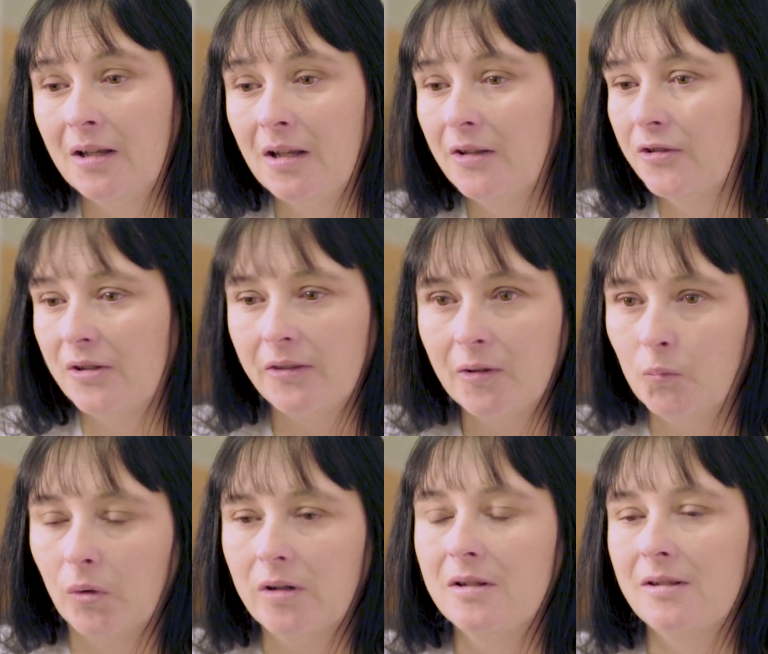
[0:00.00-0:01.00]
There's
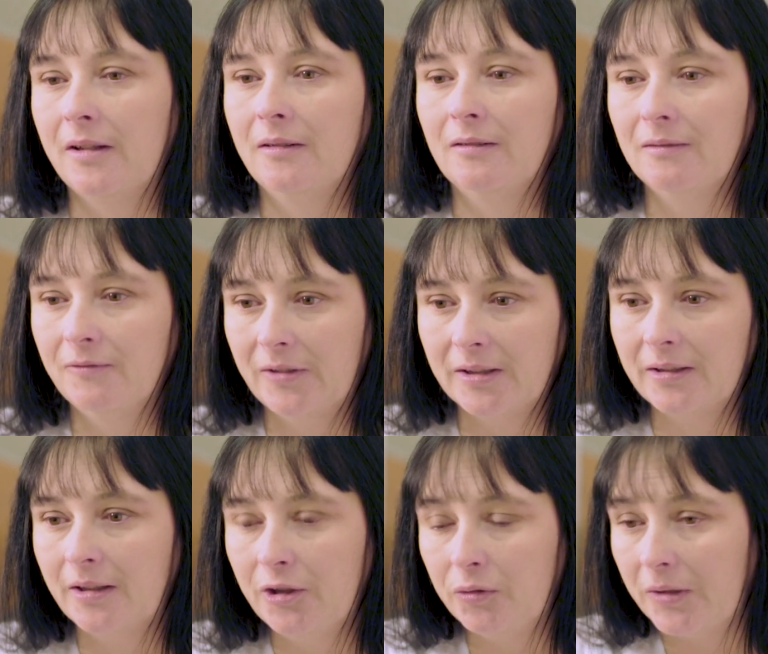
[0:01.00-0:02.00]
nothing worse than
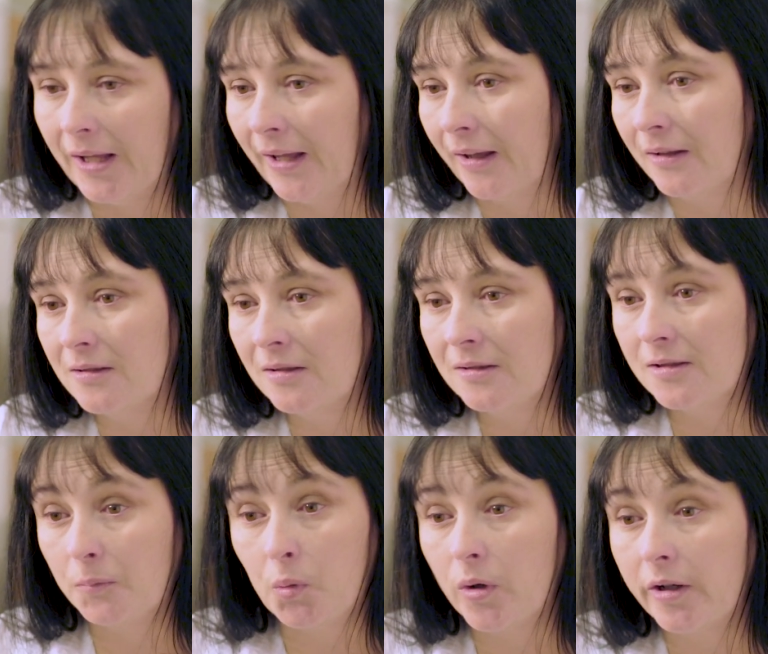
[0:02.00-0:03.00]
feeling like you can't
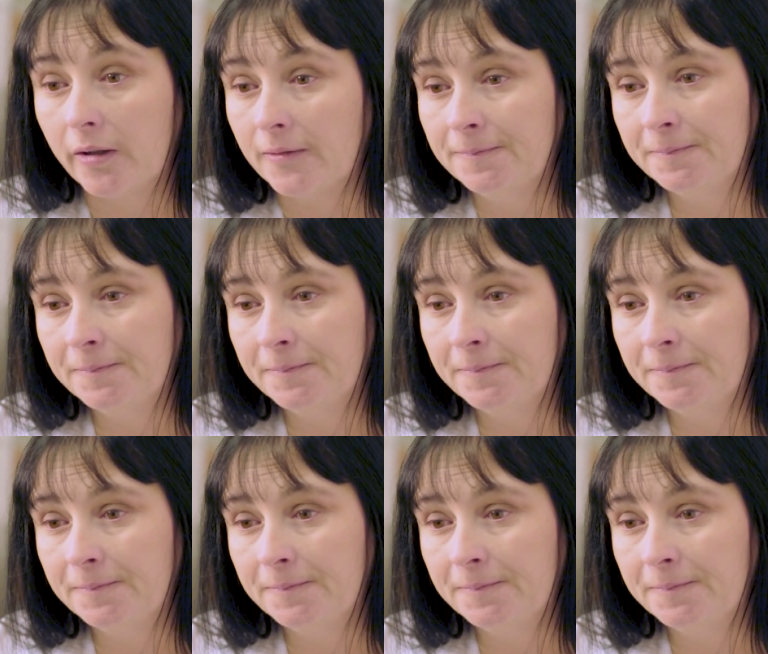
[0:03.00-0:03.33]
support her.